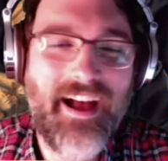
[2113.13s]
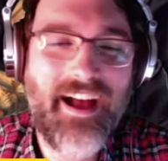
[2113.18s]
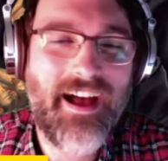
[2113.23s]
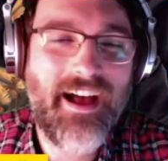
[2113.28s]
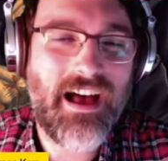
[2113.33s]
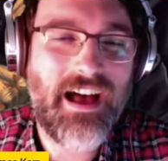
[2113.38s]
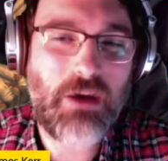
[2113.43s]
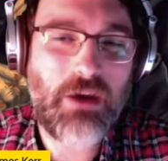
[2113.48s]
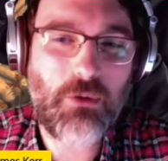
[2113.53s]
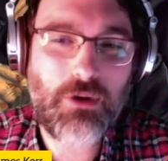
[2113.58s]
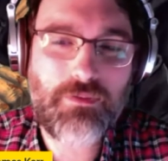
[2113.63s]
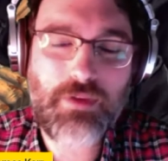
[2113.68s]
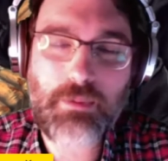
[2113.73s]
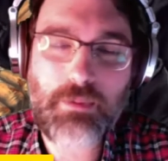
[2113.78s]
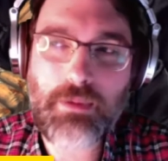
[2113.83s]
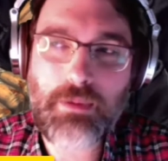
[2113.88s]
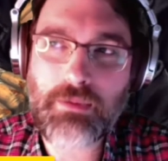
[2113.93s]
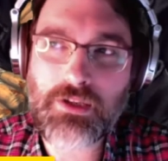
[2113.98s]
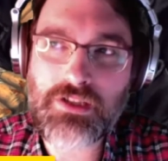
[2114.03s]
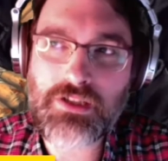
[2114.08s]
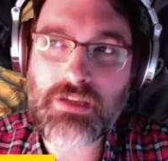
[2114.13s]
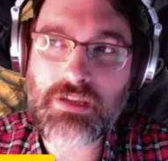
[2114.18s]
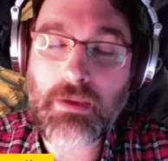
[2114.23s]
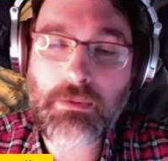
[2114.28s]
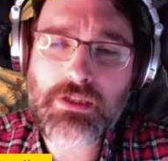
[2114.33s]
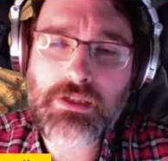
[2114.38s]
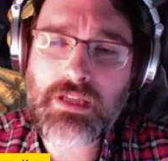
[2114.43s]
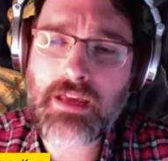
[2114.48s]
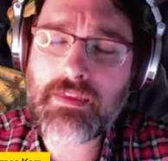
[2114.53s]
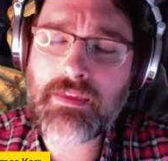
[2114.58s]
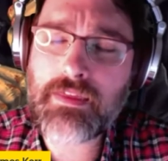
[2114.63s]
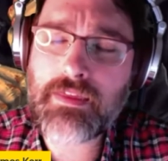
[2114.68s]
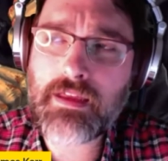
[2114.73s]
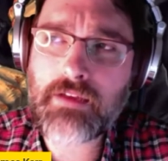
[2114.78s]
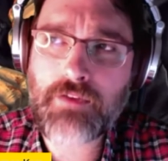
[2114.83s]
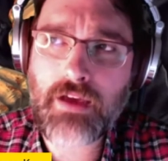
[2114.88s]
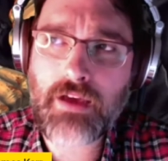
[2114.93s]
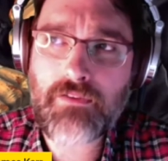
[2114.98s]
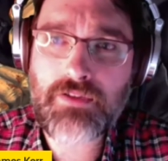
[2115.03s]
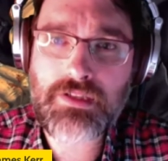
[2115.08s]
Uh, what have I published? I published, I think,
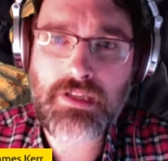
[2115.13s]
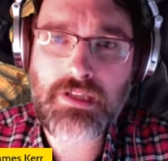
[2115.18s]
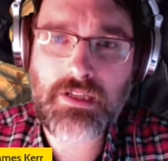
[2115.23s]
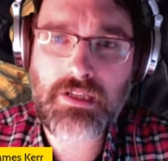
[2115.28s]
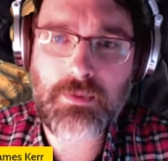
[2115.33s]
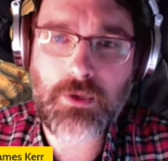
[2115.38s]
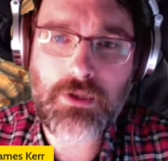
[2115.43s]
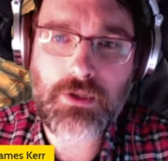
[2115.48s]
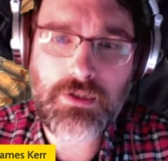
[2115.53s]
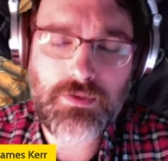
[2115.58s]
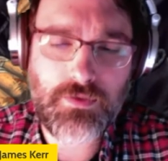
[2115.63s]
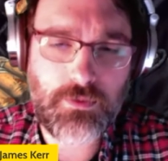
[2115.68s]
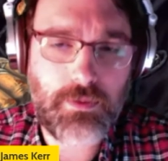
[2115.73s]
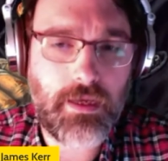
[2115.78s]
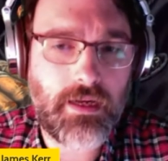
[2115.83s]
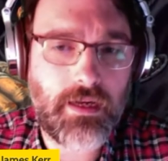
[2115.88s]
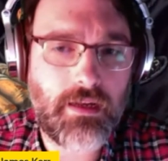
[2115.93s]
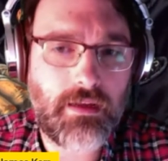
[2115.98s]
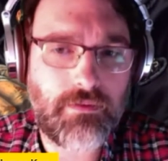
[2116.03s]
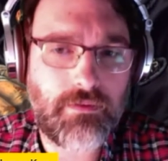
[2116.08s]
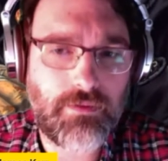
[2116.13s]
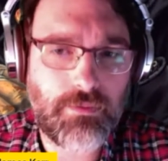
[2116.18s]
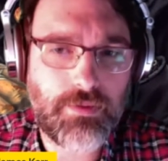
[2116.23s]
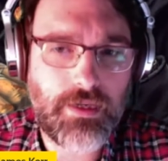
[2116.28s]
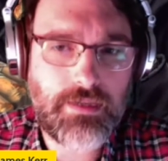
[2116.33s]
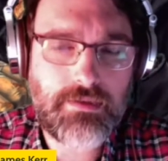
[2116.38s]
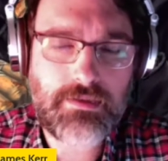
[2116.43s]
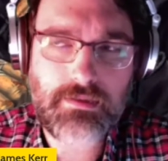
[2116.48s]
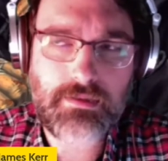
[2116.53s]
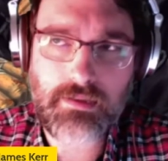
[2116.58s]
five or six books for Pendelhaven Press.